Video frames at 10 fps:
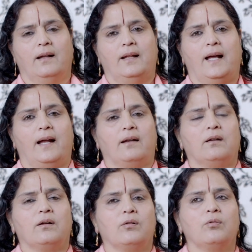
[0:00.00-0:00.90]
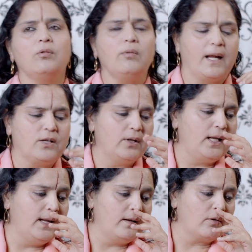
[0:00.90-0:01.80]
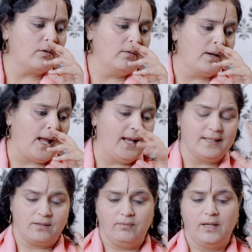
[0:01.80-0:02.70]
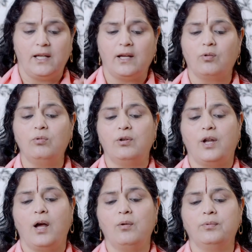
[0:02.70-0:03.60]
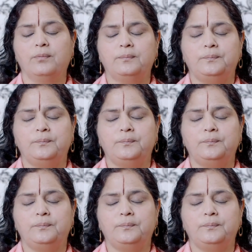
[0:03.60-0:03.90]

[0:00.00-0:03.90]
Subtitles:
that Guru actually later on asked, when he cooled down,